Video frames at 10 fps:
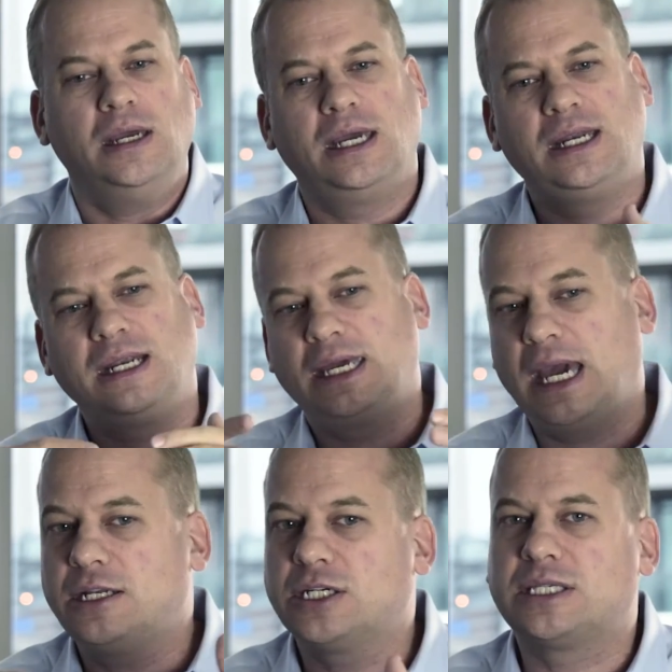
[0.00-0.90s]
It
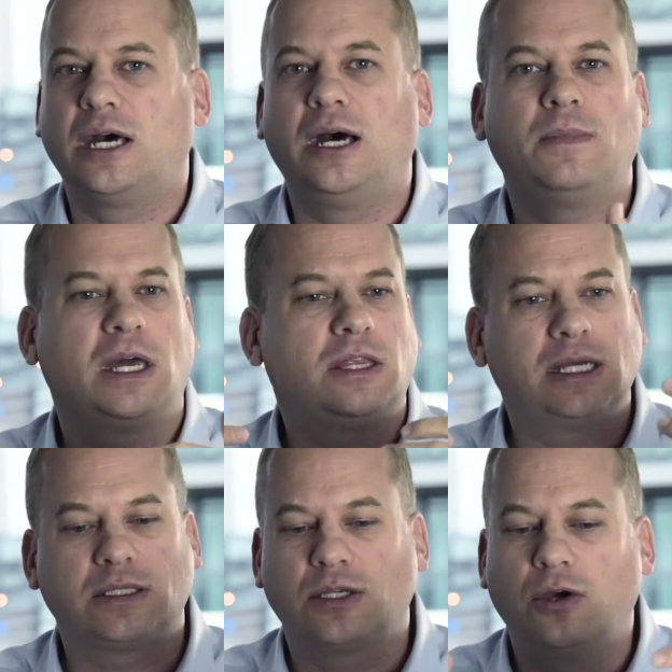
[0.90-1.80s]
engages them. I
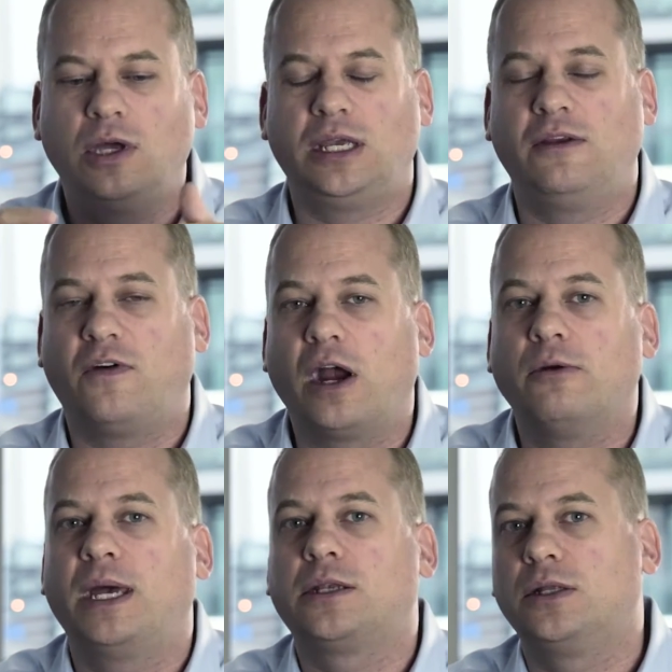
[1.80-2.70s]
think it's good
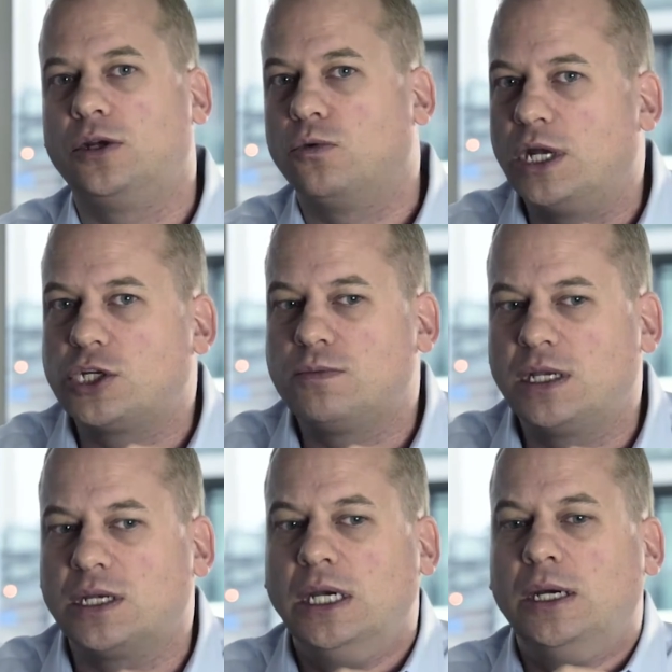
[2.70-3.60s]
environmental enrichment,